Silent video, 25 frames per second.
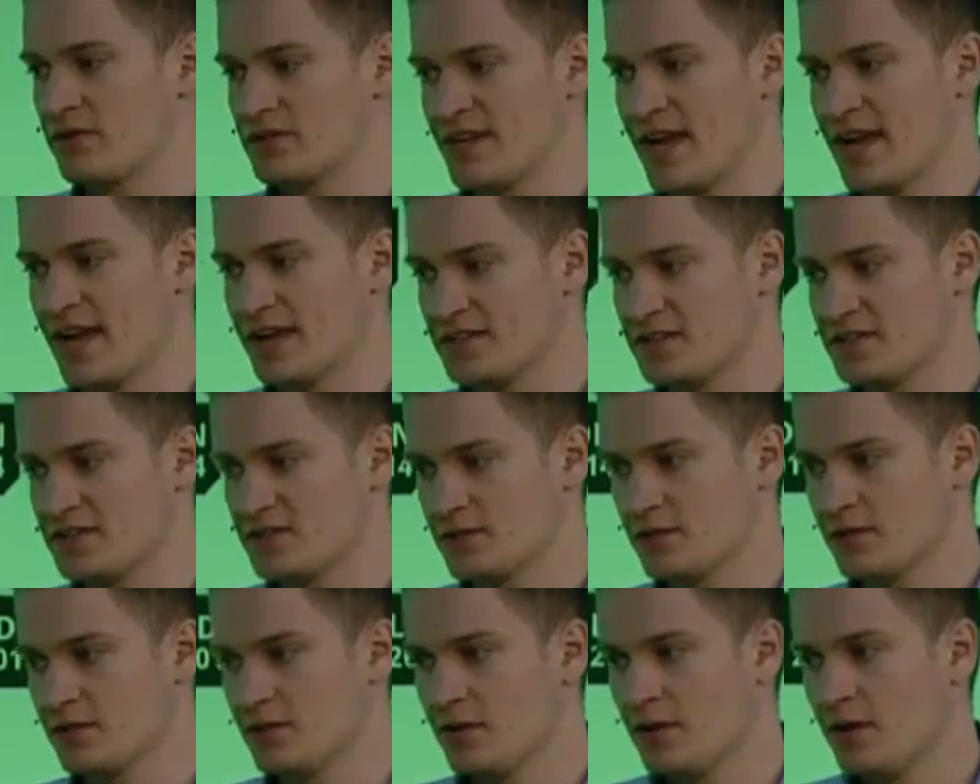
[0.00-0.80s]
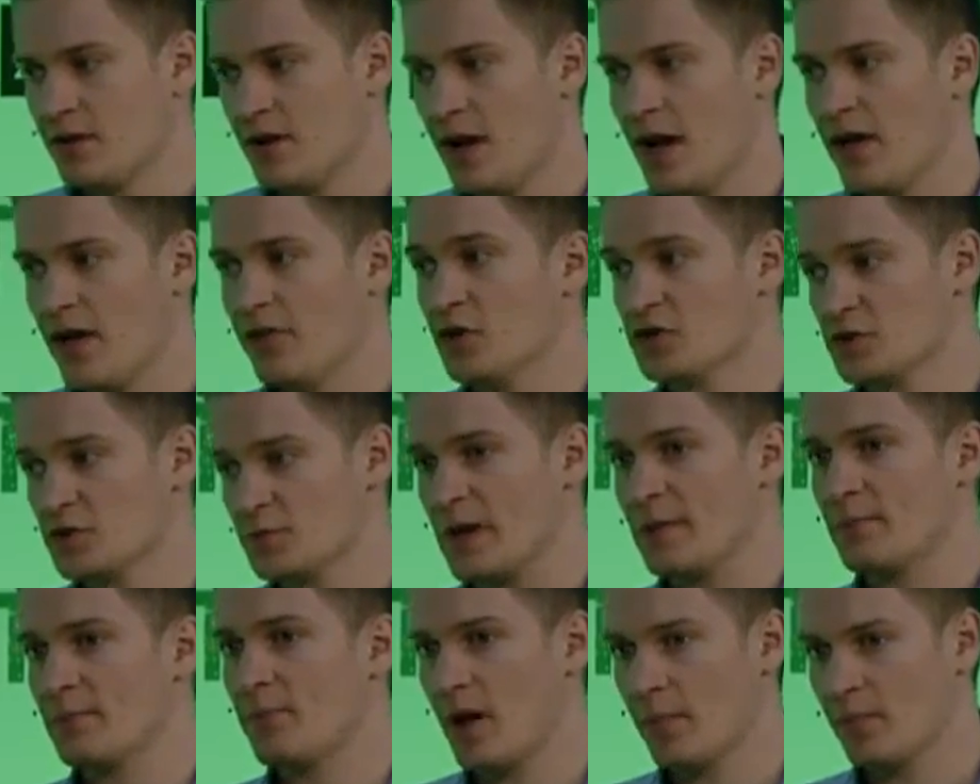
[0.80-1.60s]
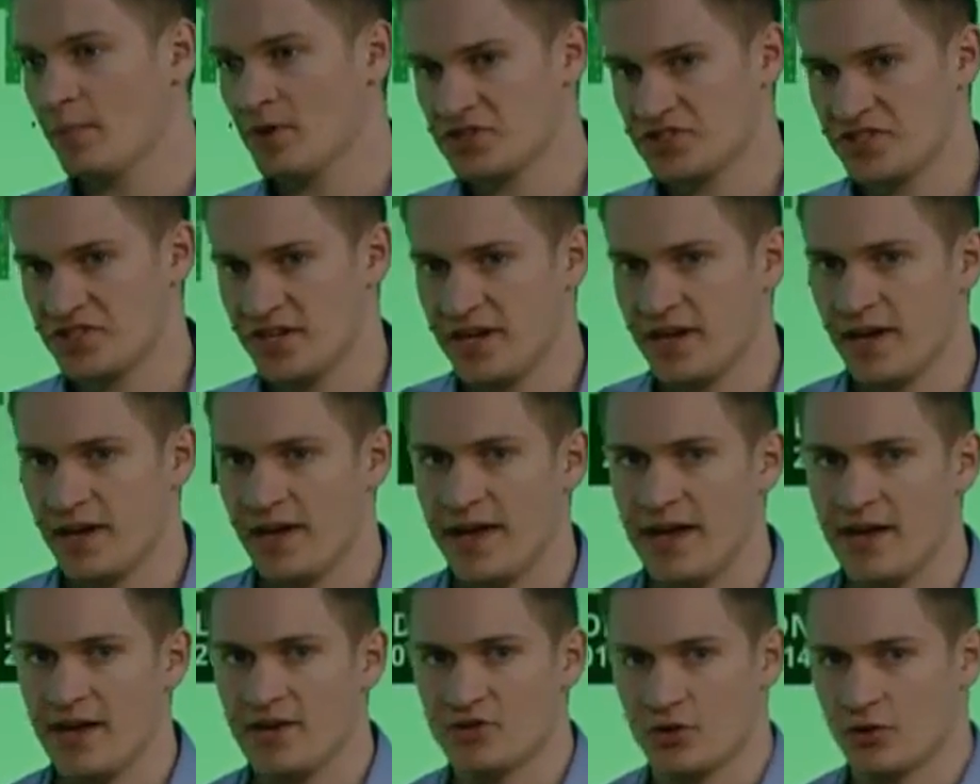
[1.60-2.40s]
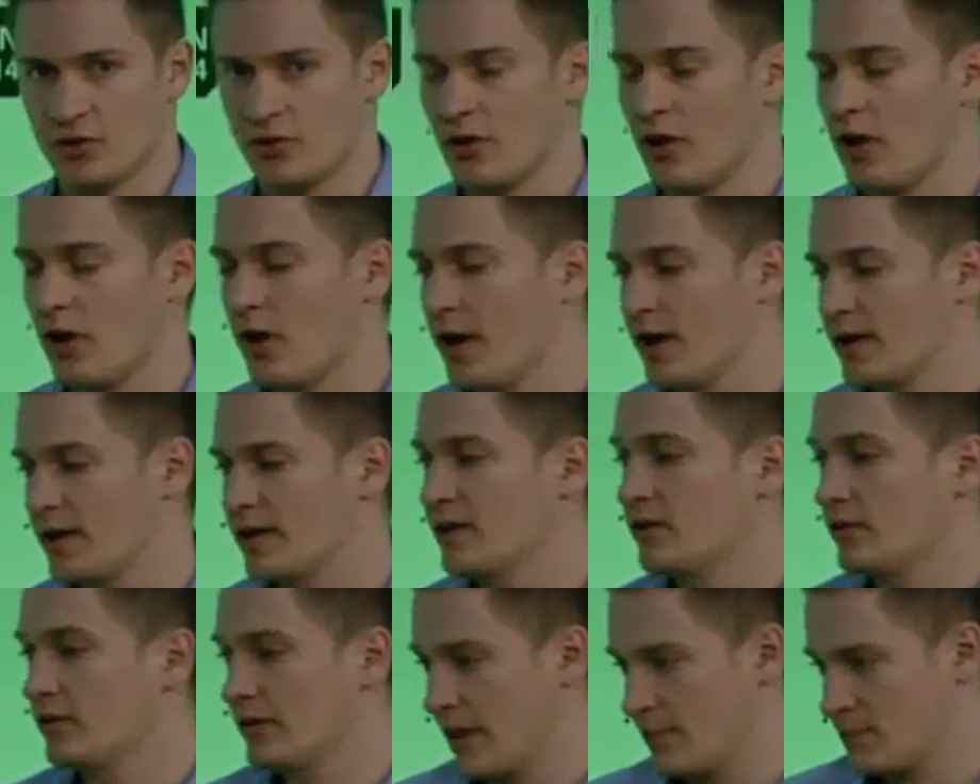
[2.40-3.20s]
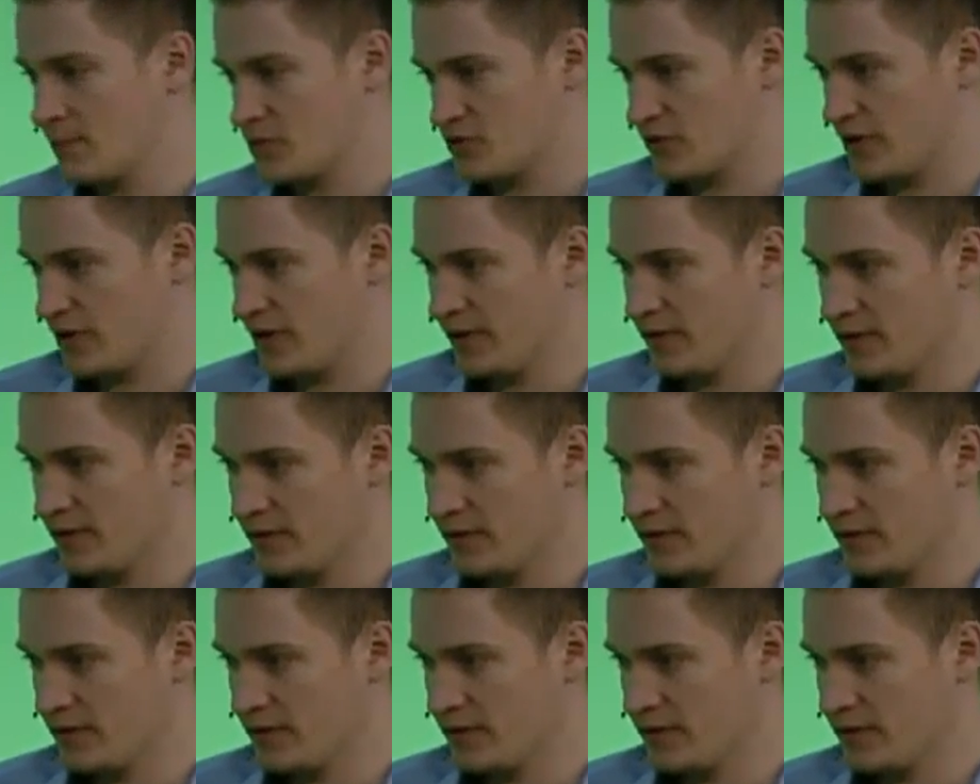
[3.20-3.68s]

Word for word: tests. Uh, and those are being published in a journal, uh, Clinical Chemistry.